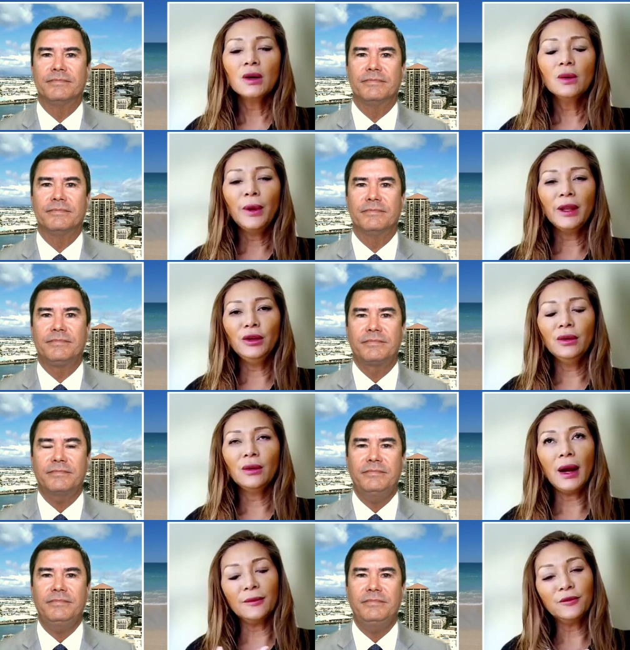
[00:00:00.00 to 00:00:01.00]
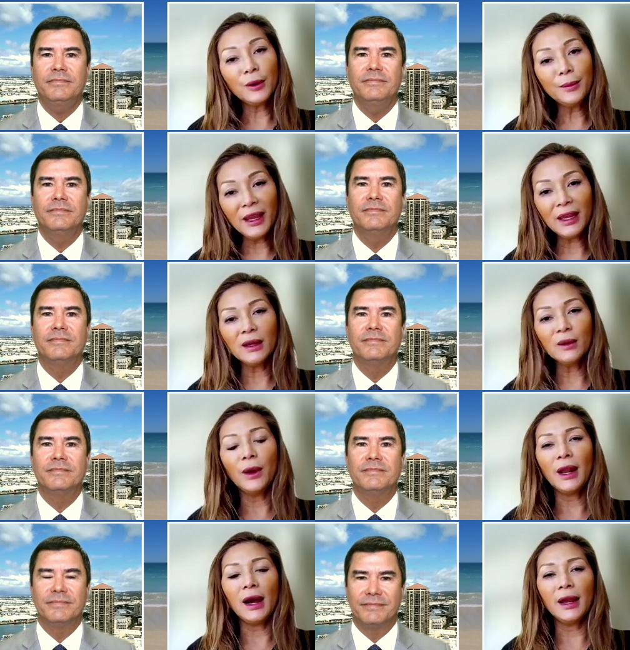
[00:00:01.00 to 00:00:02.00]
Speaker 1: So when you, for me,
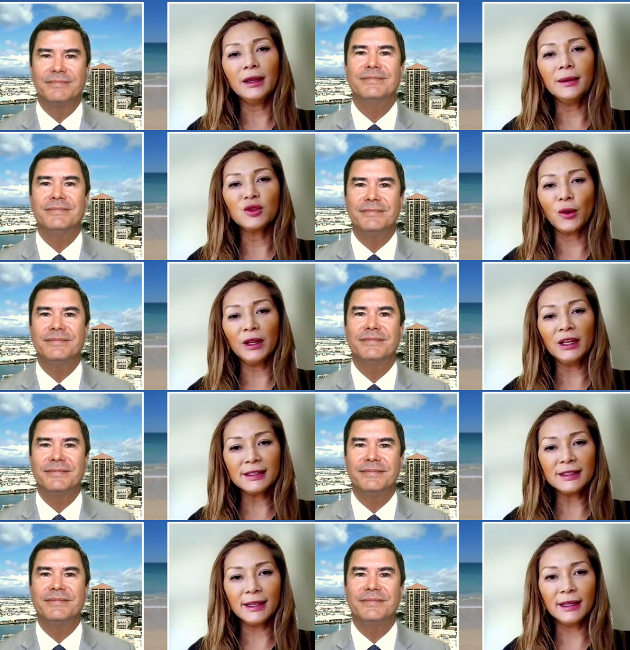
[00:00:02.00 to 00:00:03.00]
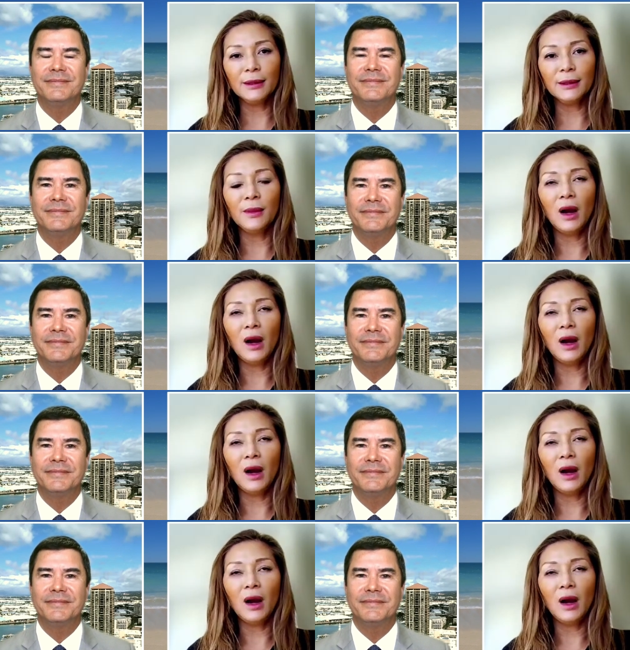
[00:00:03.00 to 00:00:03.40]
when I am joining a team,